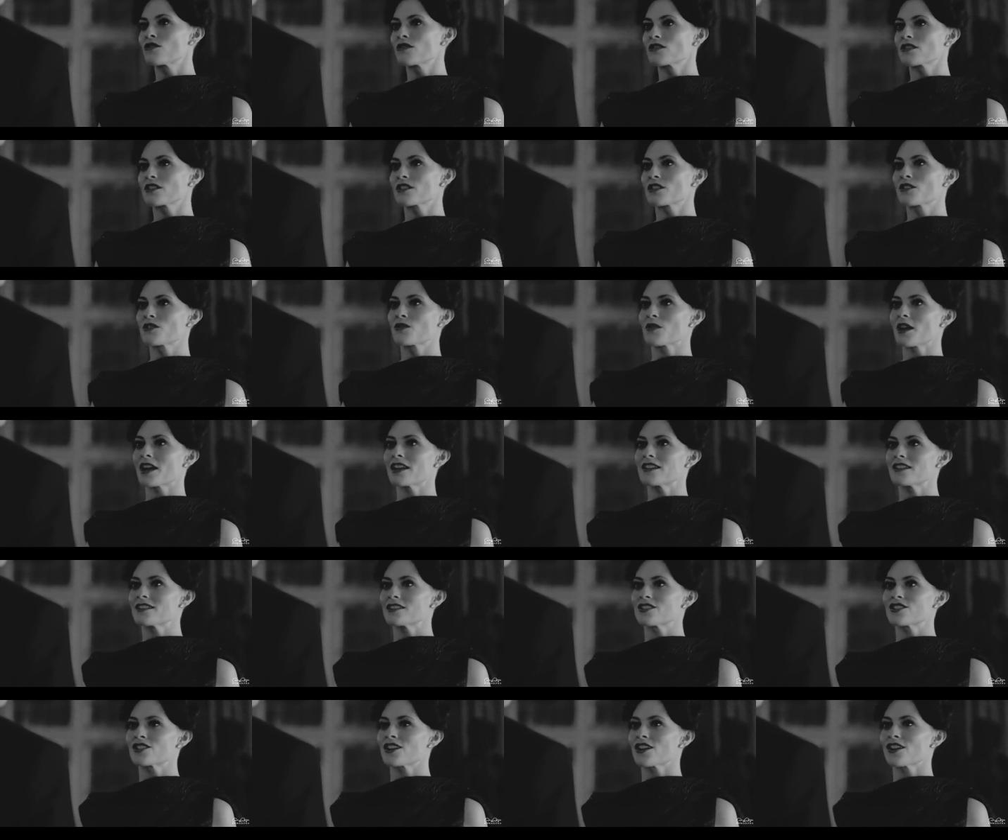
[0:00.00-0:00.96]
you're the
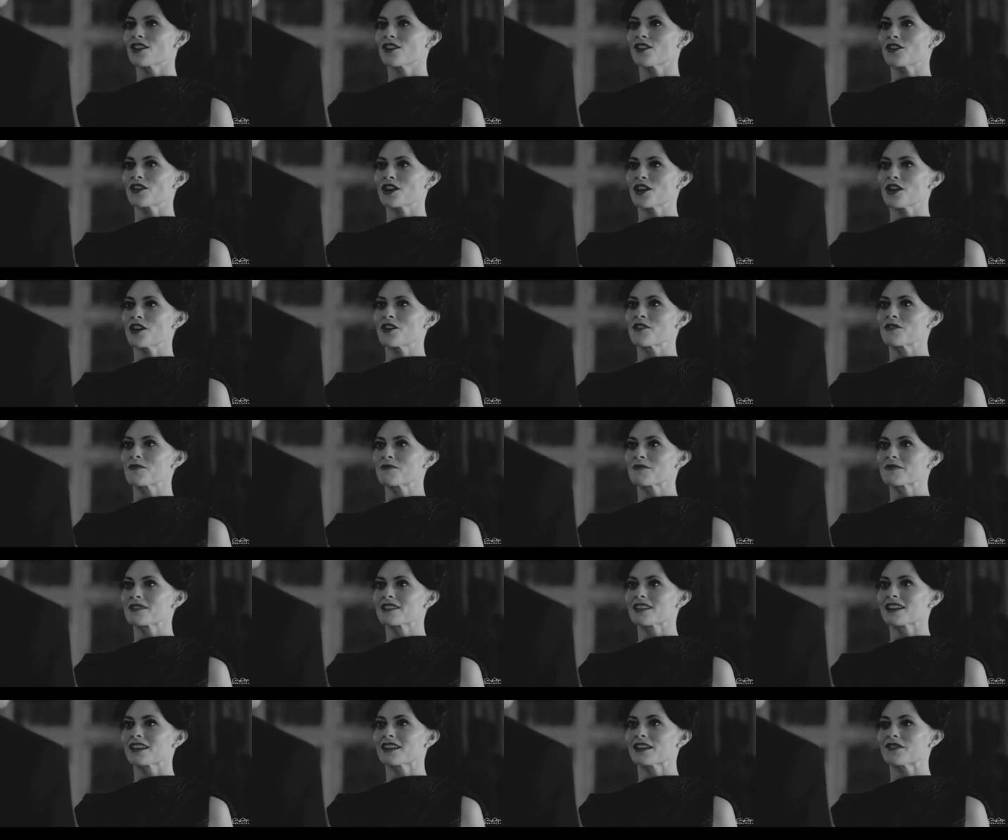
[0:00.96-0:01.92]
great Sherlock
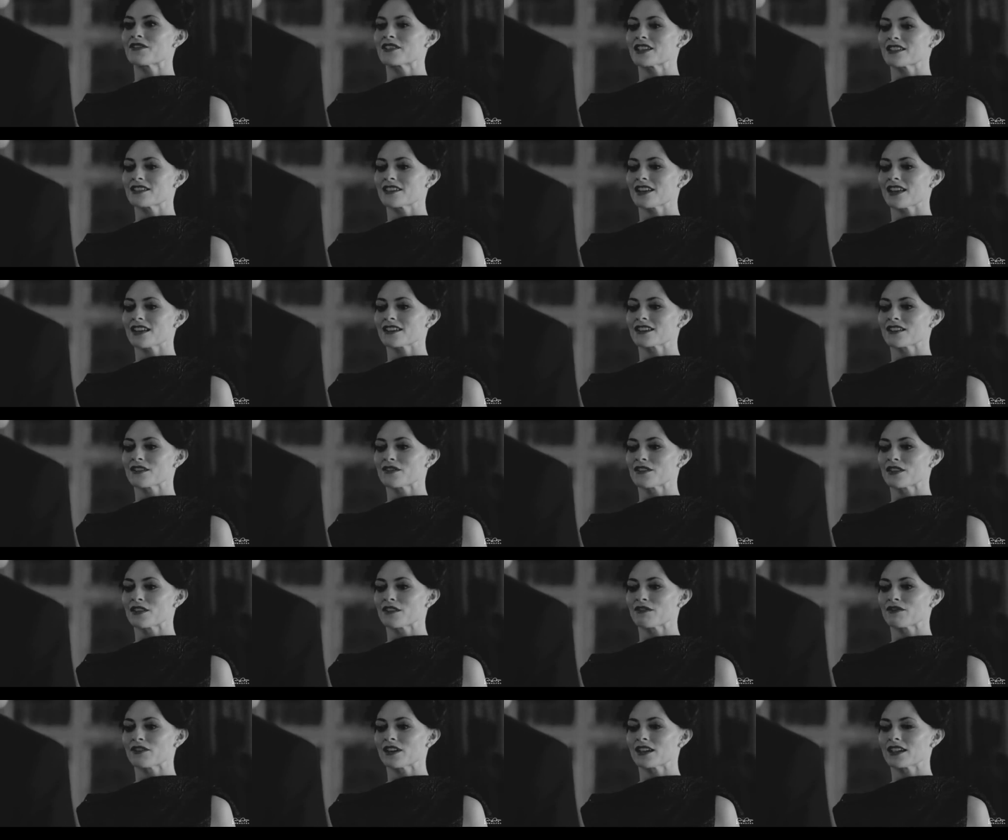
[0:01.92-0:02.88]
Holmes, the clever detective
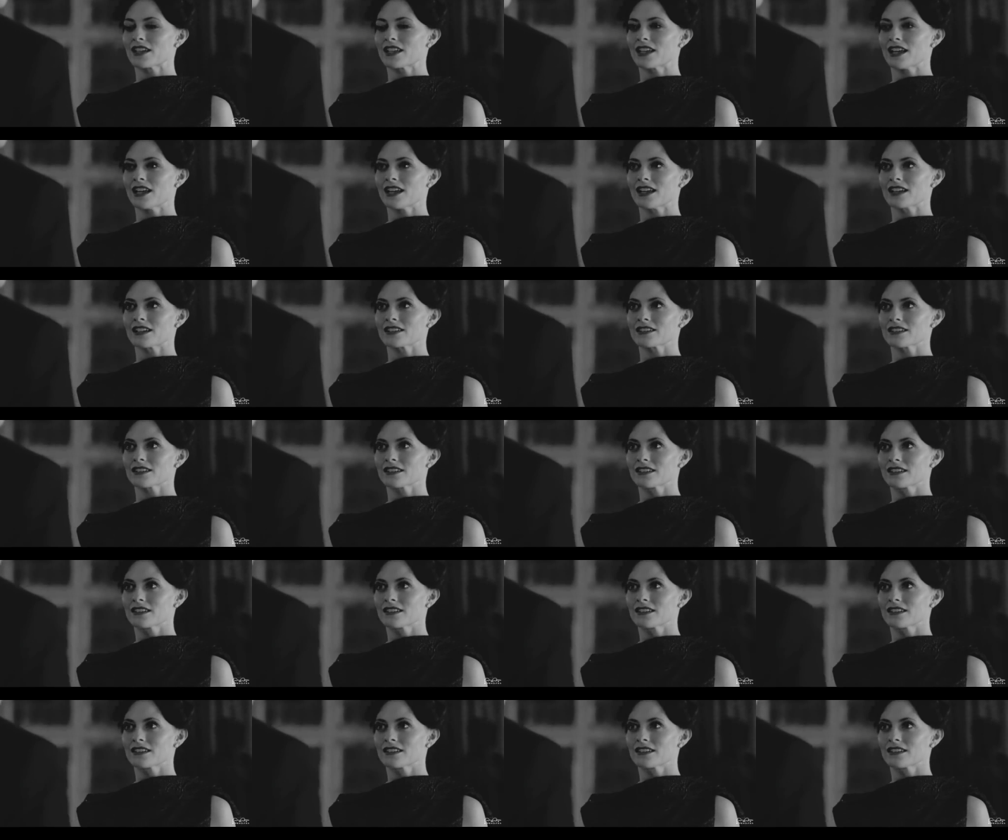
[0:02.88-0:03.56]
in the funny hat.